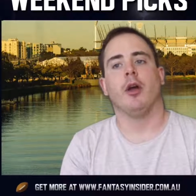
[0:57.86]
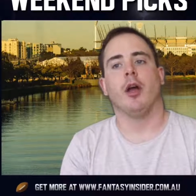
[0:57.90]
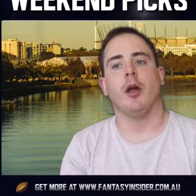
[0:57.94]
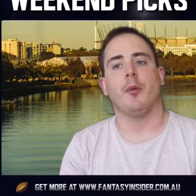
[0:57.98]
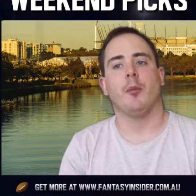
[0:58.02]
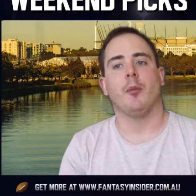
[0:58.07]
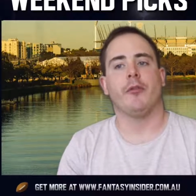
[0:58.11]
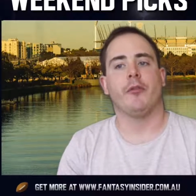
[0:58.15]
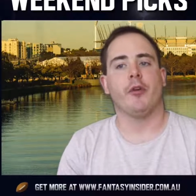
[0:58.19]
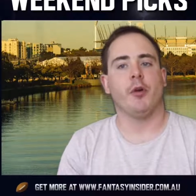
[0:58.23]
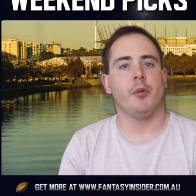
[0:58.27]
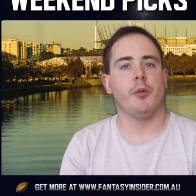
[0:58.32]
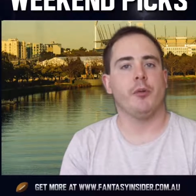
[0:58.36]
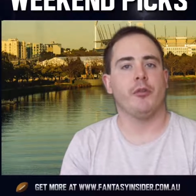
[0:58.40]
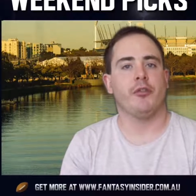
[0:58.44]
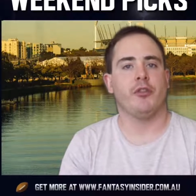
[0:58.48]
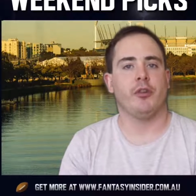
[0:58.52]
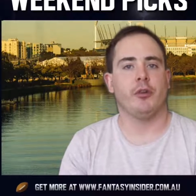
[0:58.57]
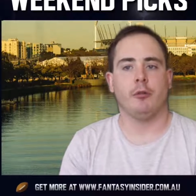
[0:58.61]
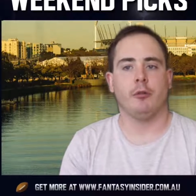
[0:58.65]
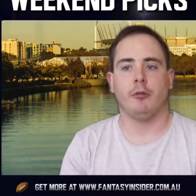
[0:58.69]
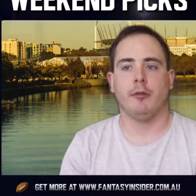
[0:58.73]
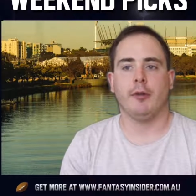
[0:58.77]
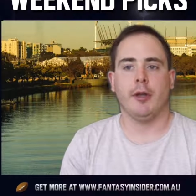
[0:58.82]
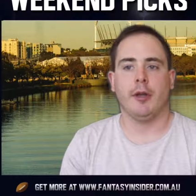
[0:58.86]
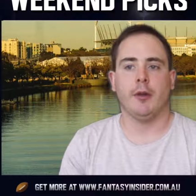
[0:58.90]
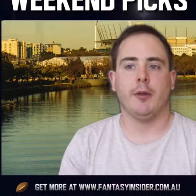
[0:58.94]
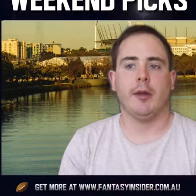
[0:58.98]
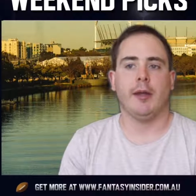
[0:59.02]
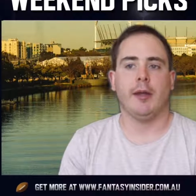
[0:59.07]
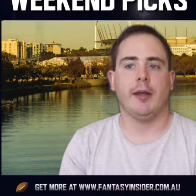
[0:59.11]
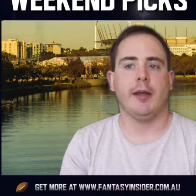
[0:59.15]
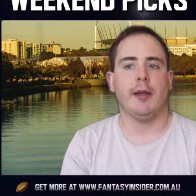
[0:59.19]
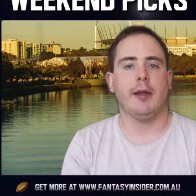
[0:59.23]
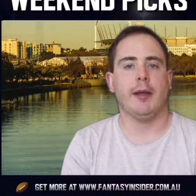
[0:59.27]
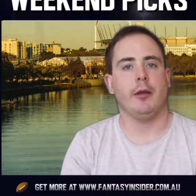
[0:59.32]
We've gone with Cyril
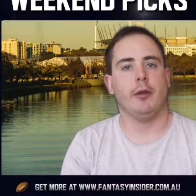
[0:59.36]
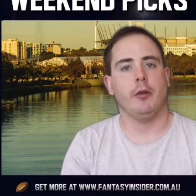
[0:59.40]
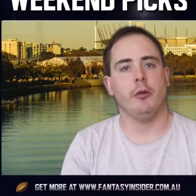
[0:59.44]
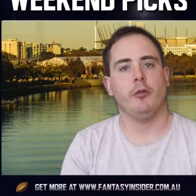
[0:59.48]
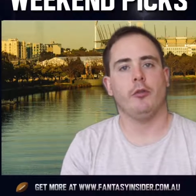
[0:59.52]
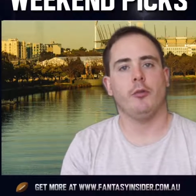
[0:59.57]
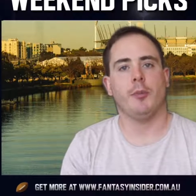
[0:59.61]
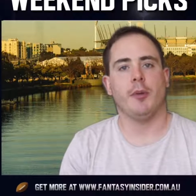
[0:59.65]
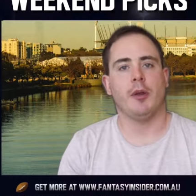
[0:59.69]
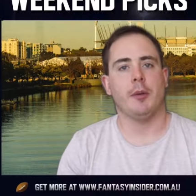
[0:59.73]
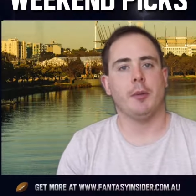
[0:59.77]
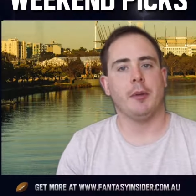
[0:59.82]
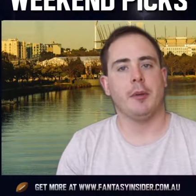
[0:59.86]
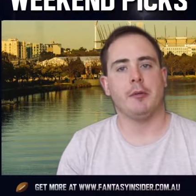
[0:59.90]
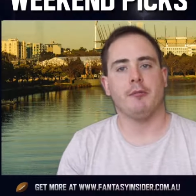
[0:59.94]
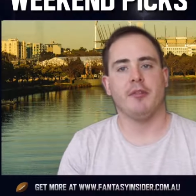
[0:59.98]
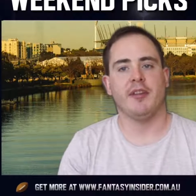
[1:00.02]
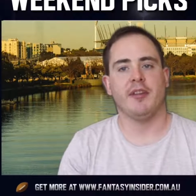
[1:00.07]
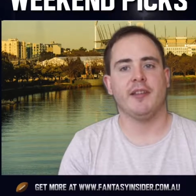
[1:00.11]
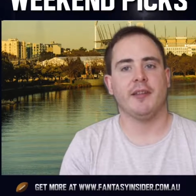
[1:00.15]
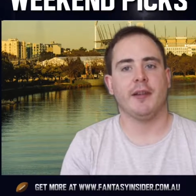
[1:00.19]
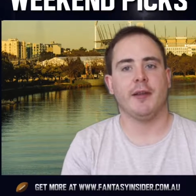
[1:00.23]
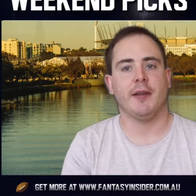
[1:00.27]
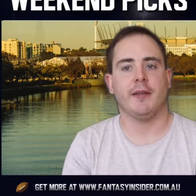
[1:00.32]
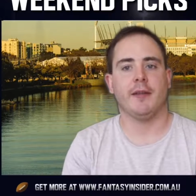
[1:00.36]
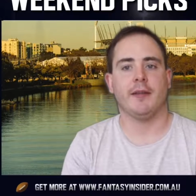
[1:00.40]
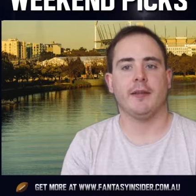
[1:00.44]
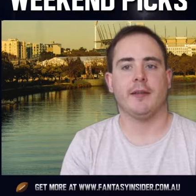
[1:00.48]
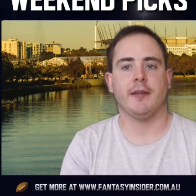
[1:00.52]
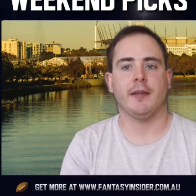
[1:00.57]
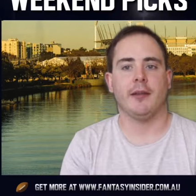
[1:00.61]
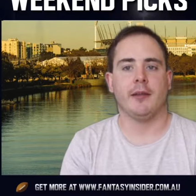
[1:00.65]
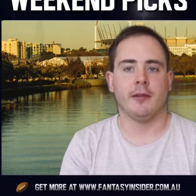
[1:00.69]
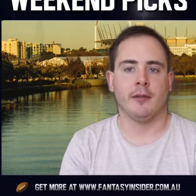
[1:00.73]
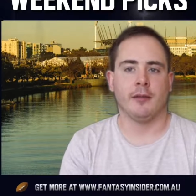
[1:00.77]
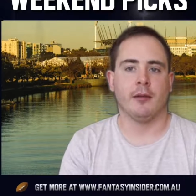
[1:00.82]
Rioli here, who's been a bit risky this
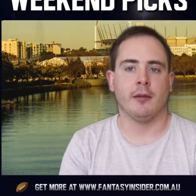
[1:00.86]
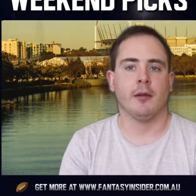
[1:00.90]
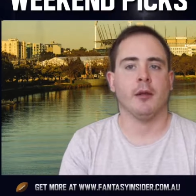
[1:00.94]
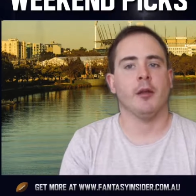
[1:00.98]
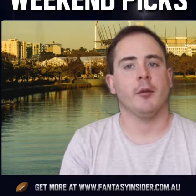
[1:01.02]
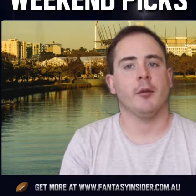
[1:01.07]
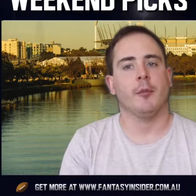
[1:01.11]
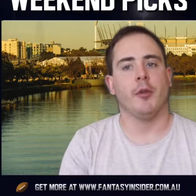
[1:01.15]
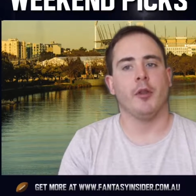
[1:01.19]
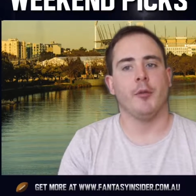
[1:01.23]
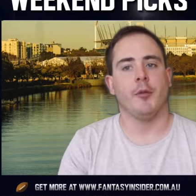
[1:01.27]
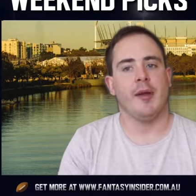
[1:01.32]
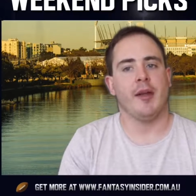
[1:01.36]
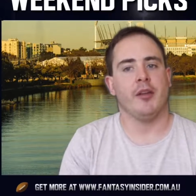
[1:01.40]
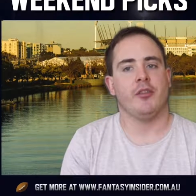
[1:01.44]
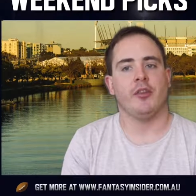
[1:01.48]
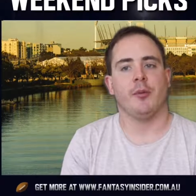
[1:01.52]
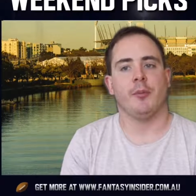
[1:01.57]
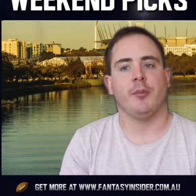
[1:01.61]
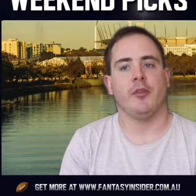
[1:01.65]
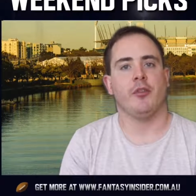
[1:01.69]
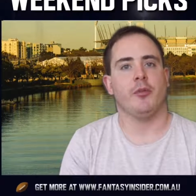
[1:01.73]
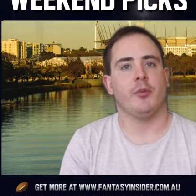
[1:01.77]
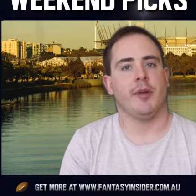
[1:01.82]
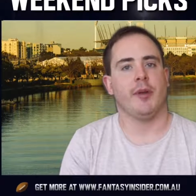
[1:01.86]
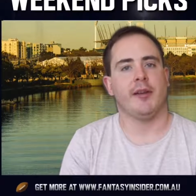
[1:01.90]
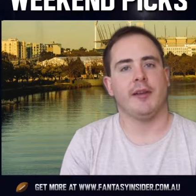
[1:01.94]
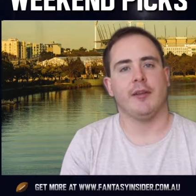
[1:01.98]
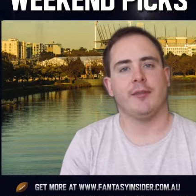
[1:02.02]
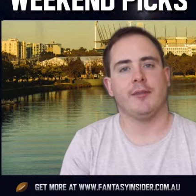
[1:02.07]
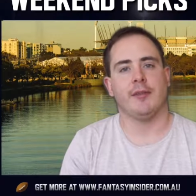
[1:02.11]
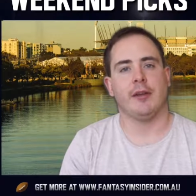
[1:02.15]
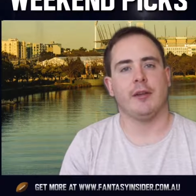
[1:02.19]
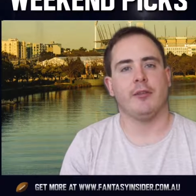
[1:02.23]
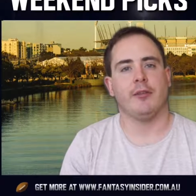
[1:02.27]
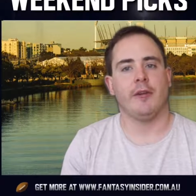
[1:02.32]
season, but the matchup this week
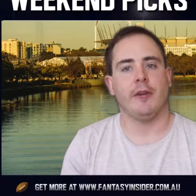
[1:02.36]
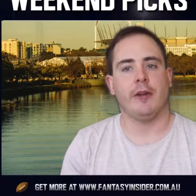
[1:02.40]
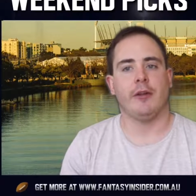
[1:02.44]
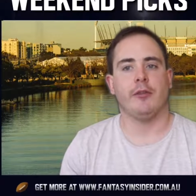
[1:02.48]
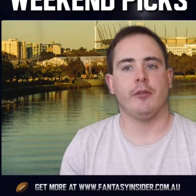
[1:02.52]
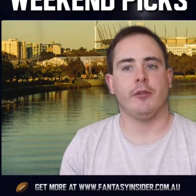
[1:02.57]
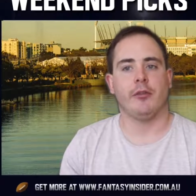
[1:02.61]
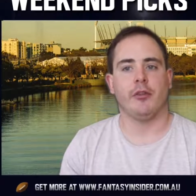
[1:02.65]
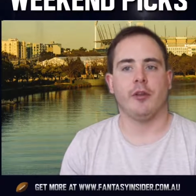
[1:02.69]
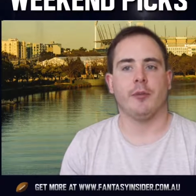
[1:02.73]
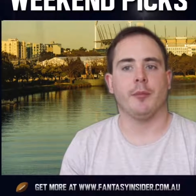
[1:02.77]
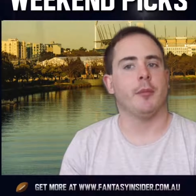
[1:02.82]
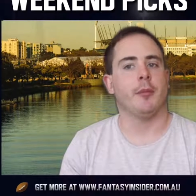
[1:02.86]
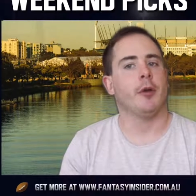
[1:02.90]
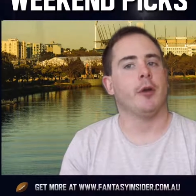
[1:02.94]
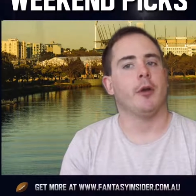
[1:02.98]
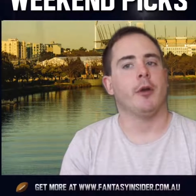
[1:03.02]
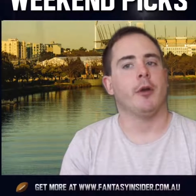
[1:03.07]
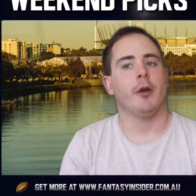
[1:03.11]
definitely favours him.